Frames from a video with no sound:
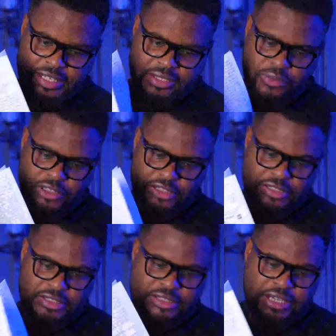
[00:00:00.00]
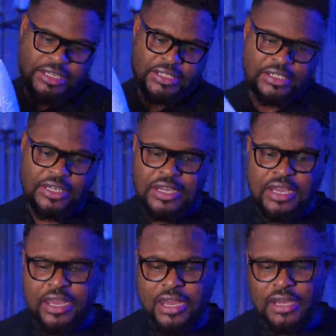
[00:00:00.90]
exactly what is
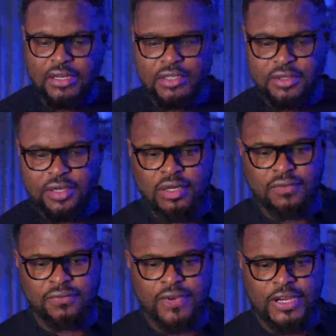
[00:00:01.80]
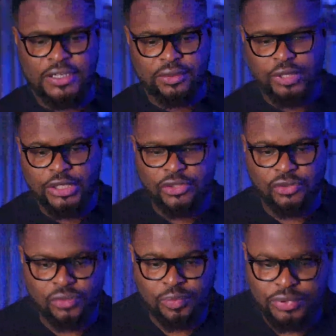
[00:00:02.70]
inside and find a
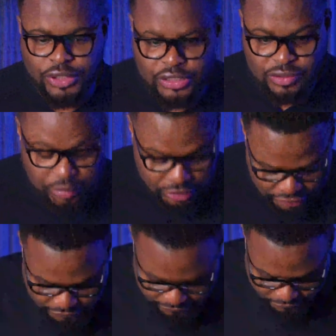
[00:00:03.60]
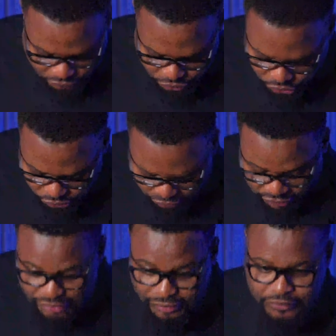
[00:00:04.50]
way to print money for
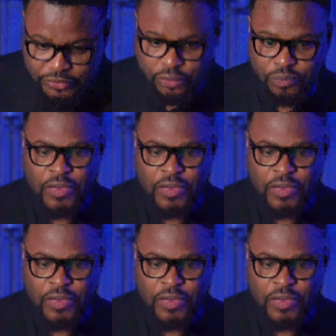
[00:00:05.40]
yourself.